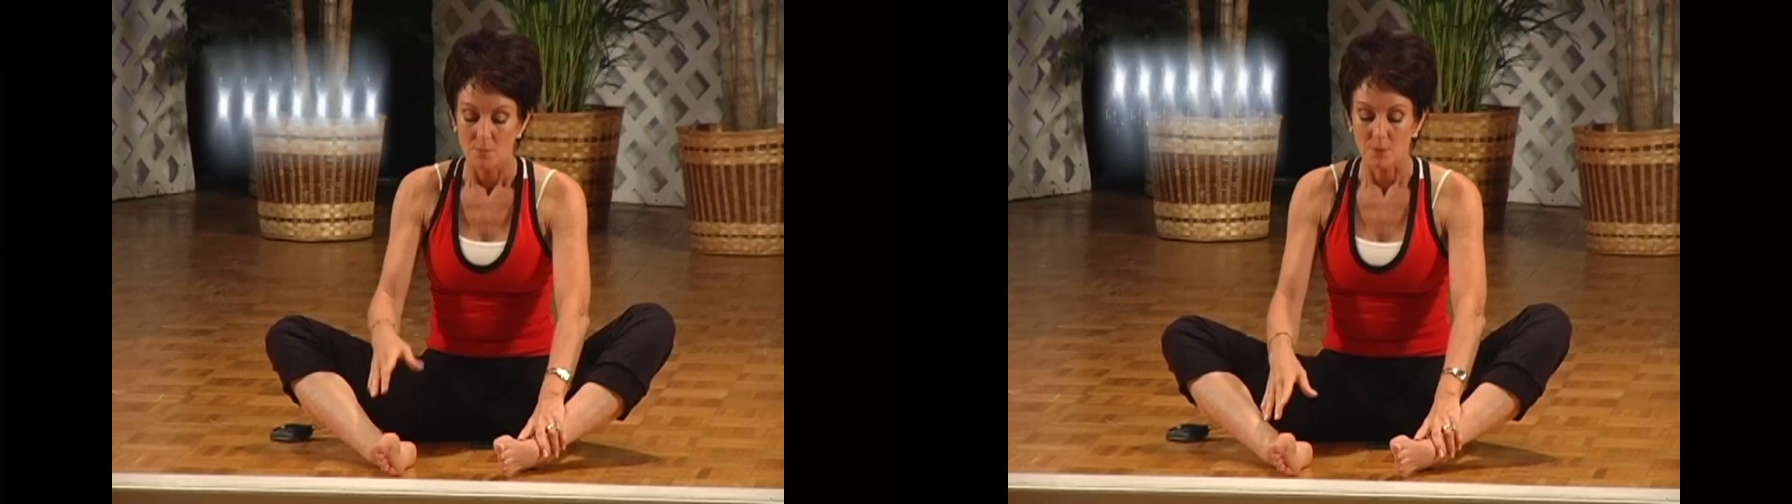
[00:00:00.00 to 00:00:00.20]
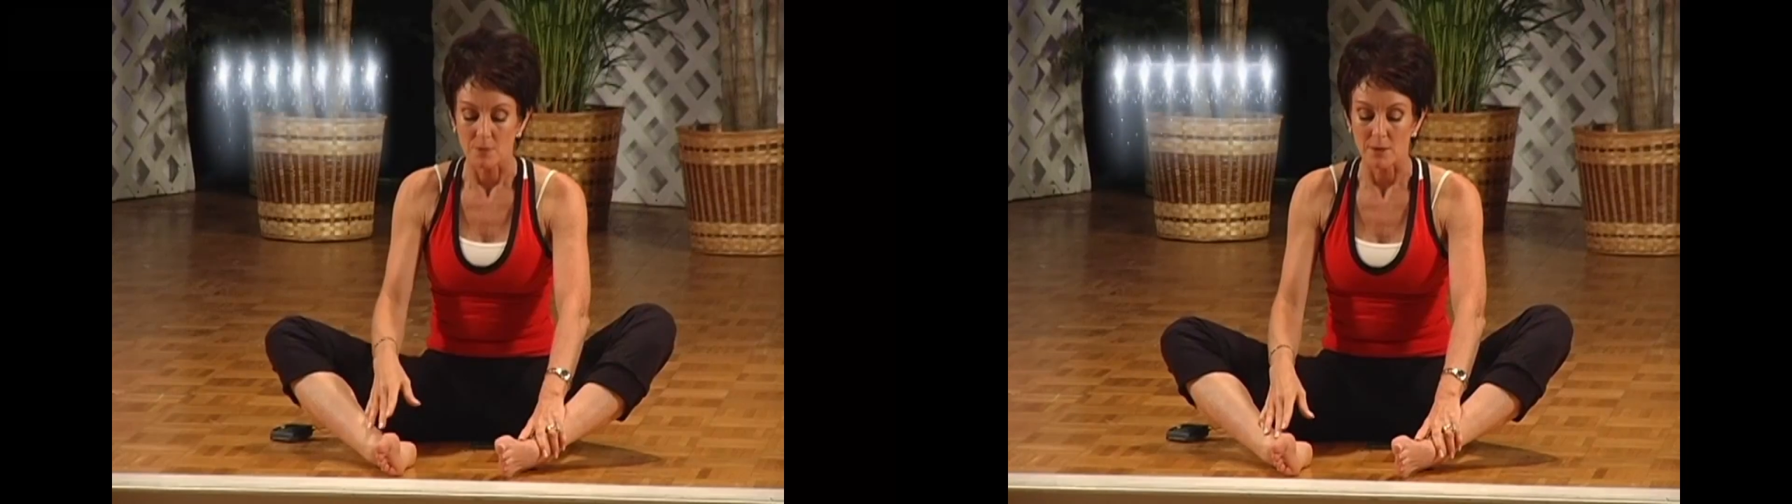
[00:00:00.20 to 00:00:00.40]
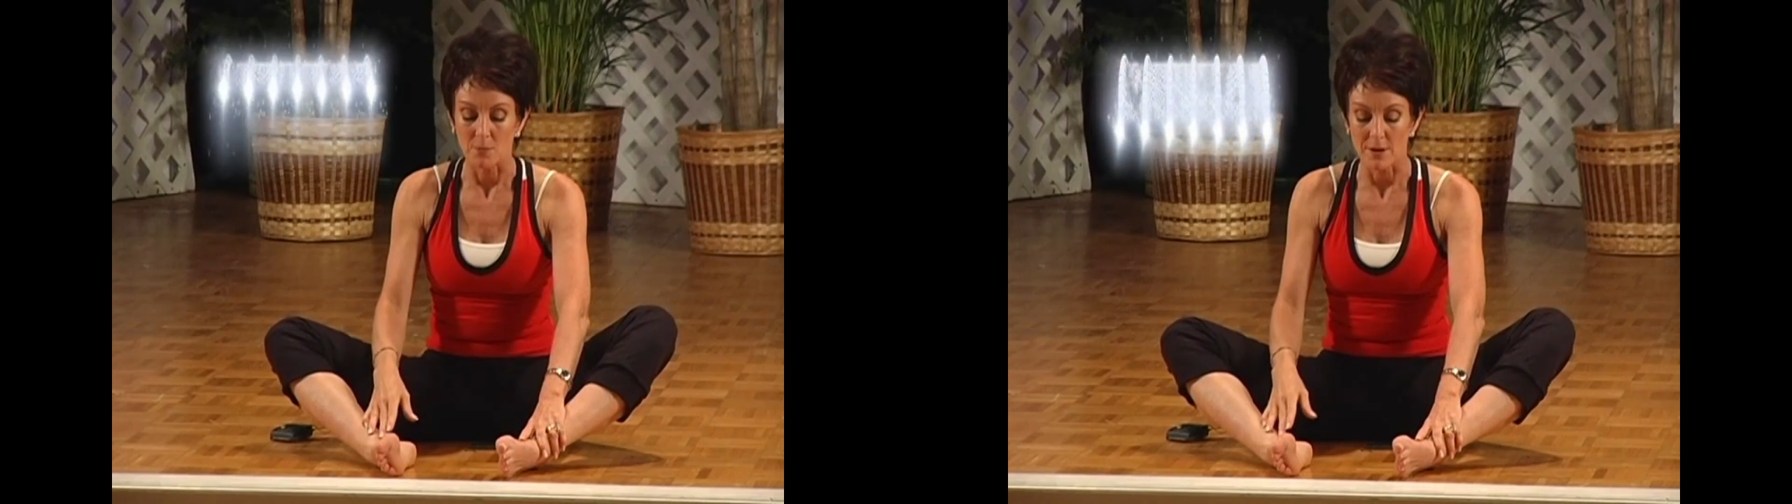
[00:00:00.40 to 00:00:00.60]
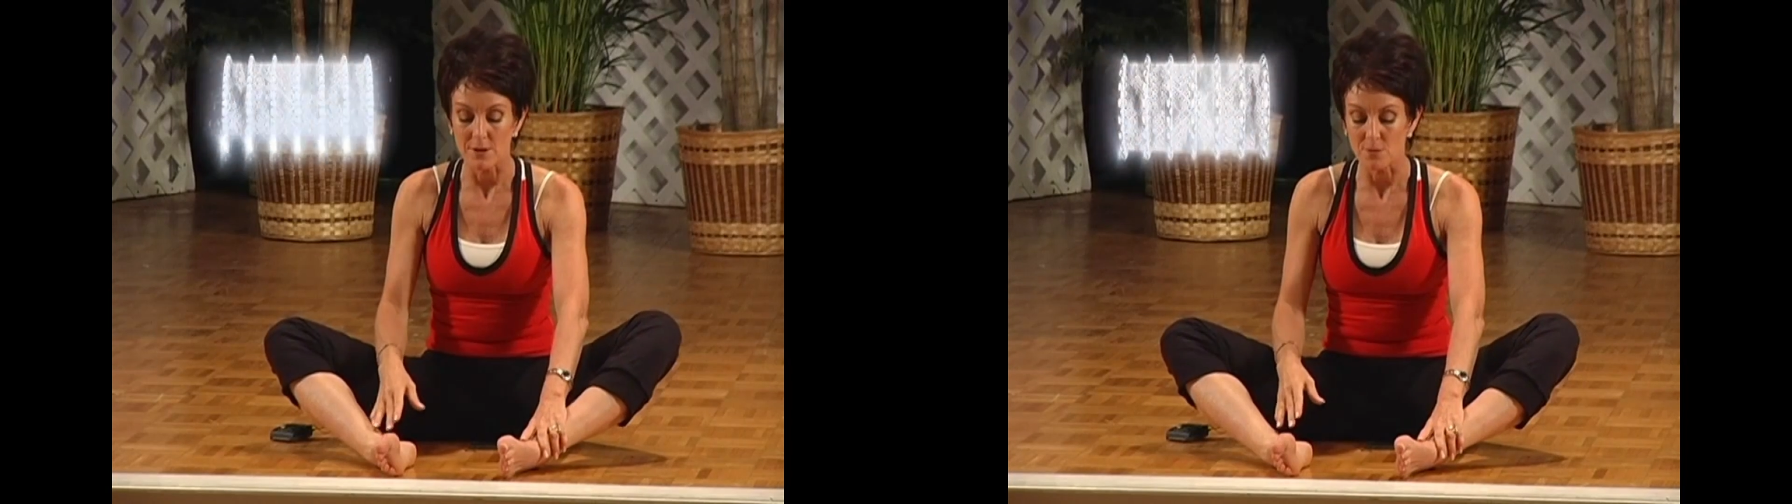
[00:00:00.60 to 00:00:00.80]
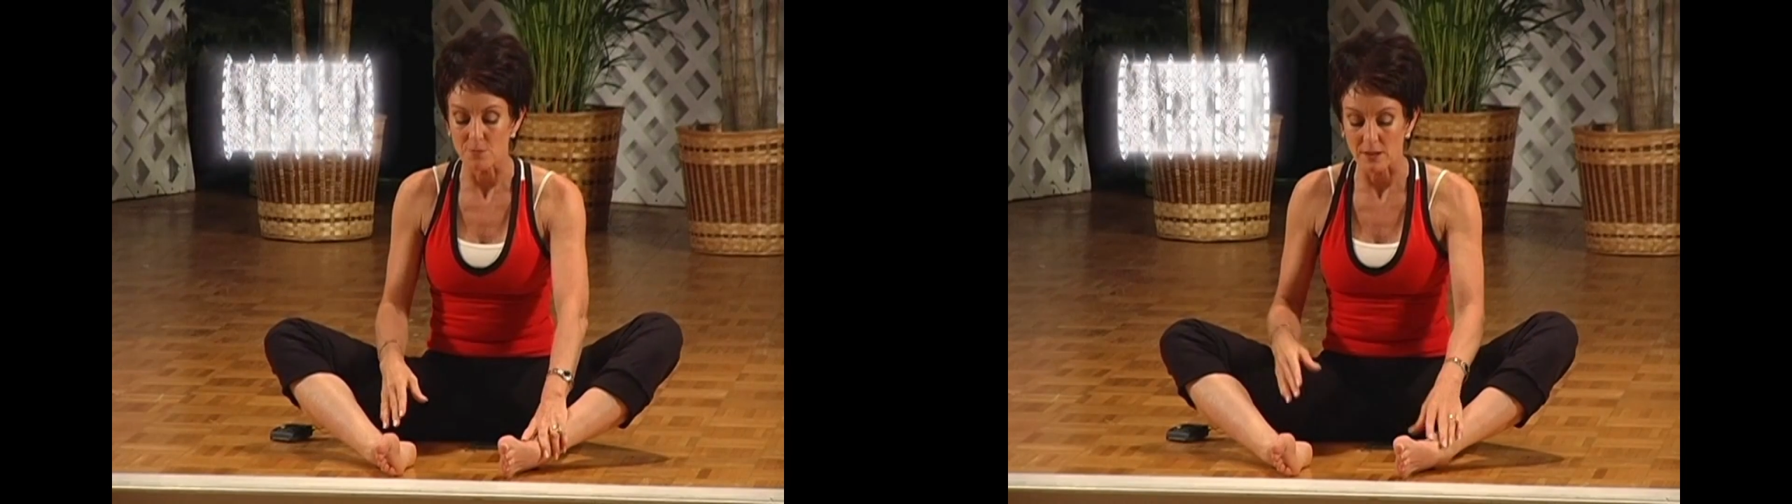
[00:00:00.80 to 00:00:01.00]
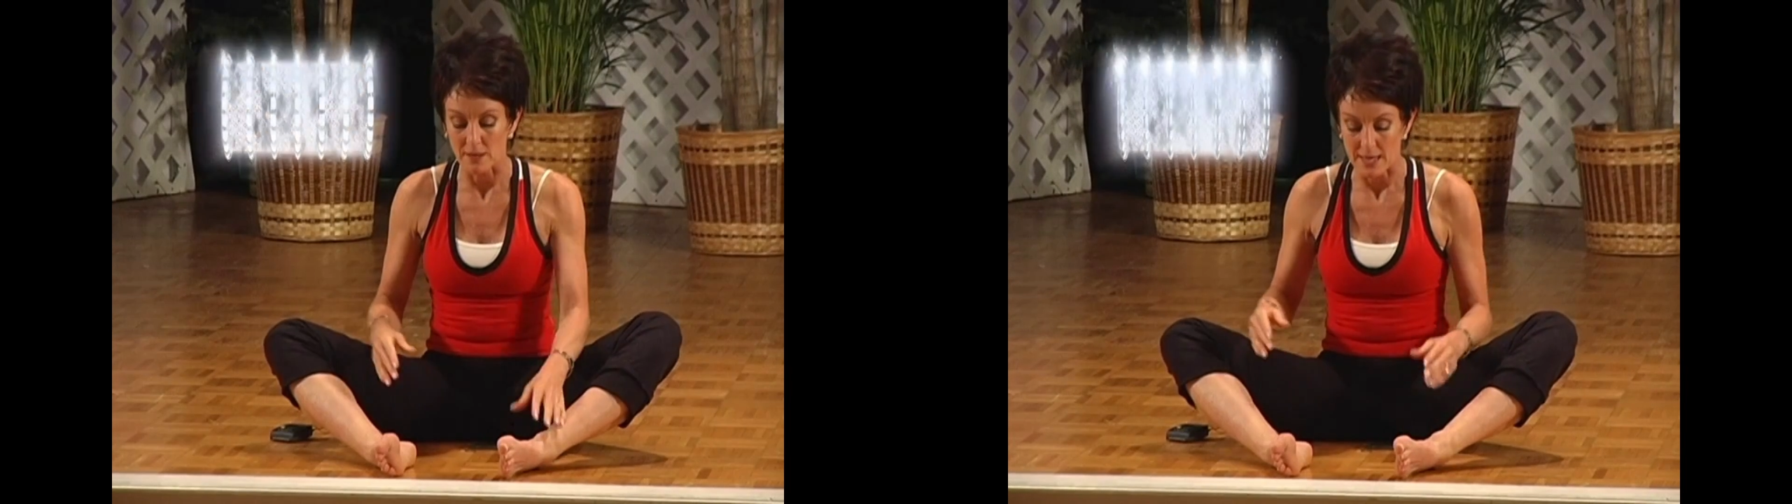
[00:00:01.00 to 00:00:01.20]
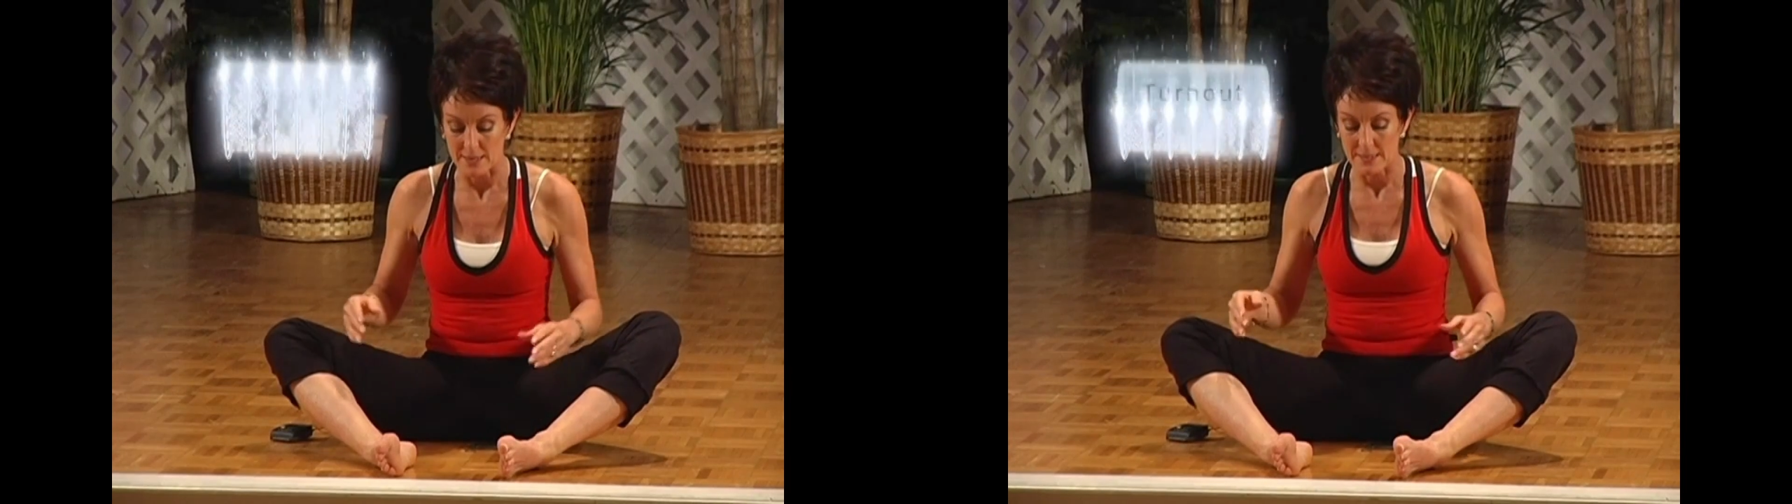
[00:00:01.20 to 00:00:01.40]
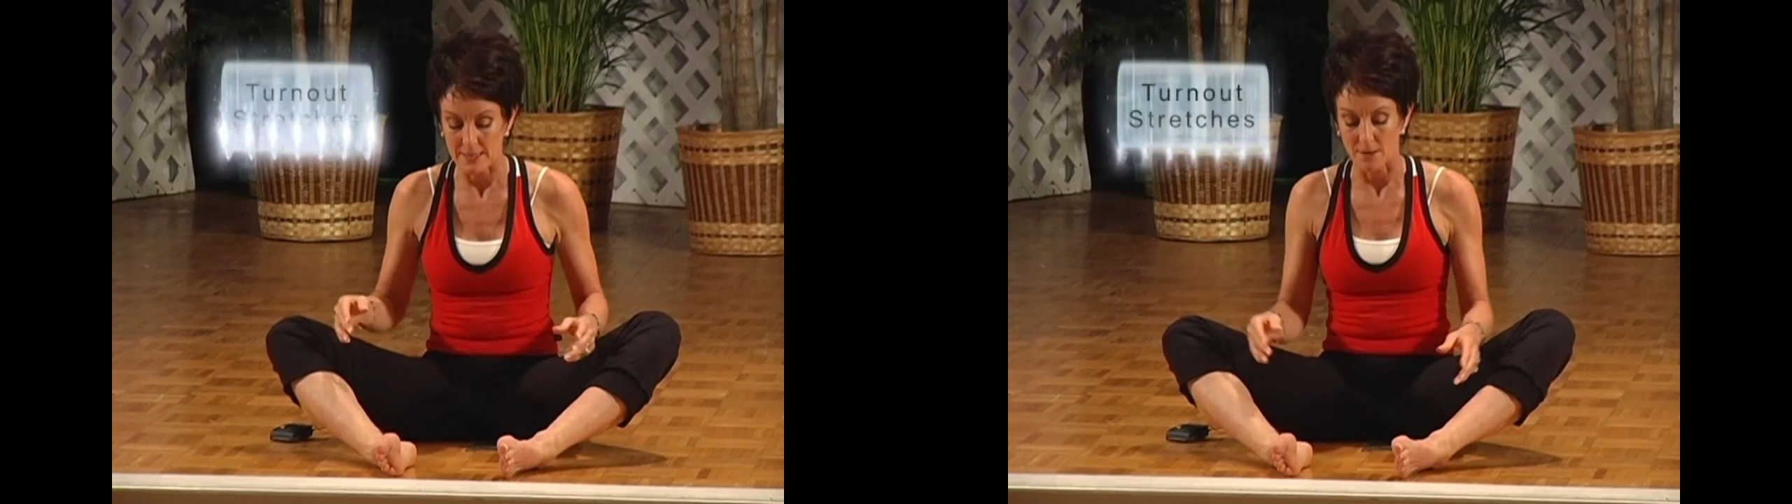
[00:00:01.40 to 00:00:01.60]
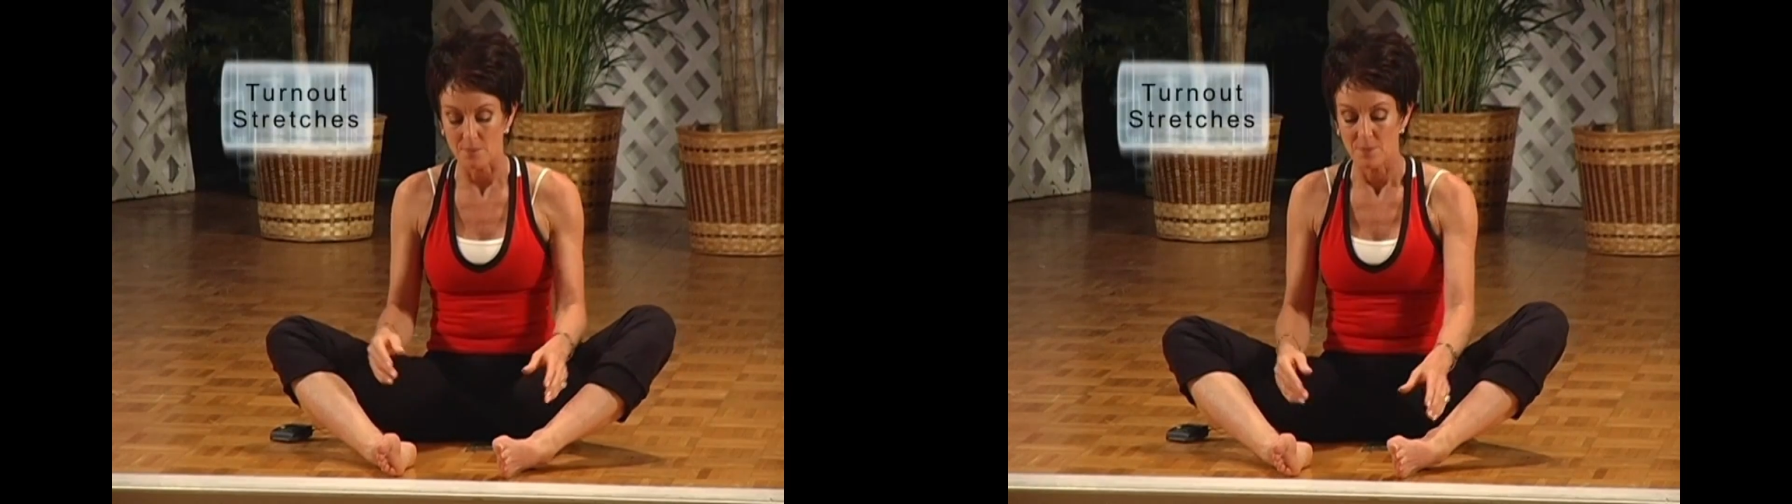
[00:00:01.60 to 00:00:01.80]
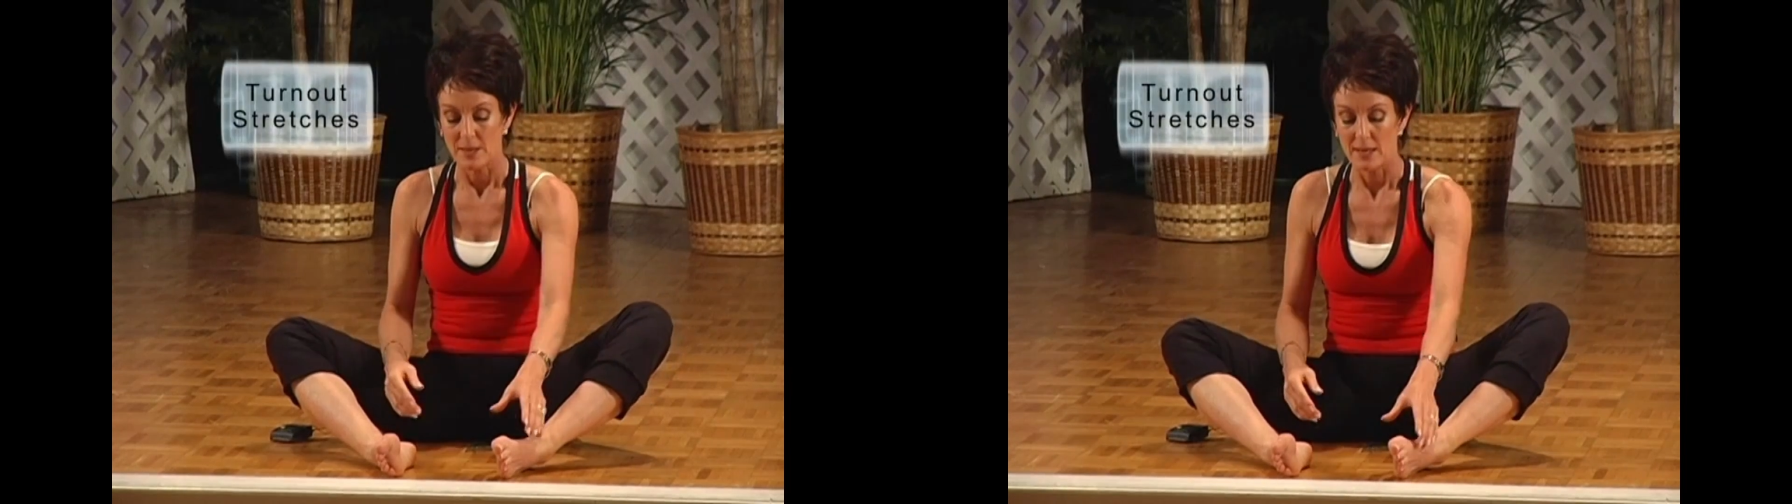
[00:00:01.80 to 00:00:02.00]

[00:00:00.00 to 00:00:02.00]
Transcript: But what I want you to realize here